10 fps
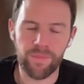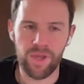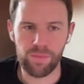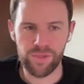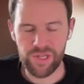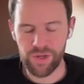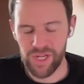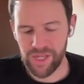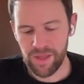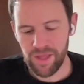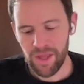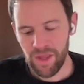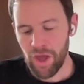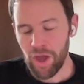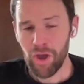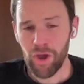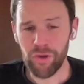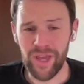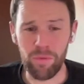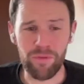Yeah, absolutely.
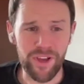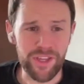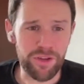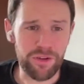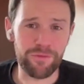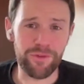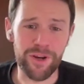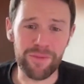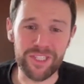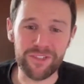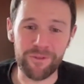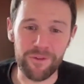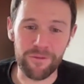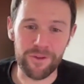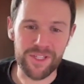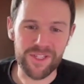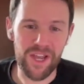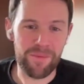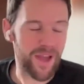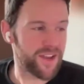Okay, well, thank you very much for
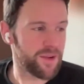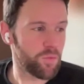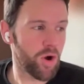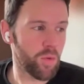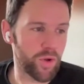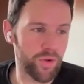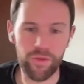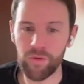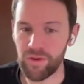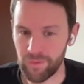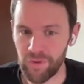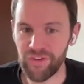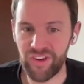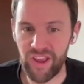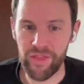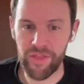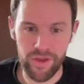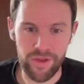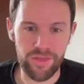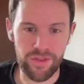your time, Andy. What we'll do is we'll
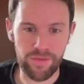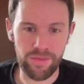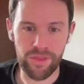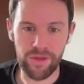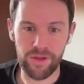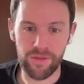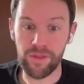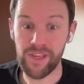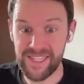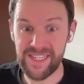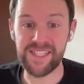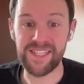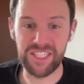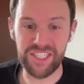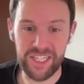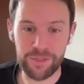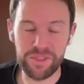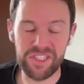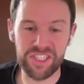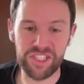share the existing
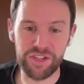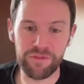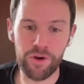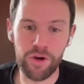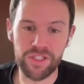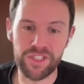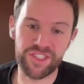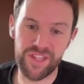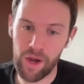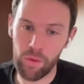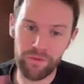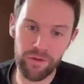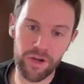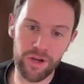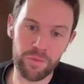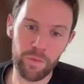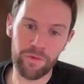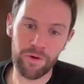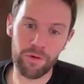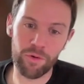change petition you've got just now with
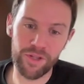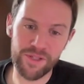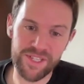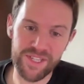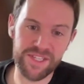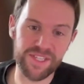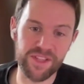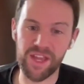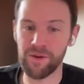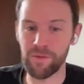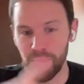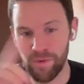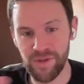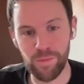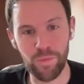our audiences, and then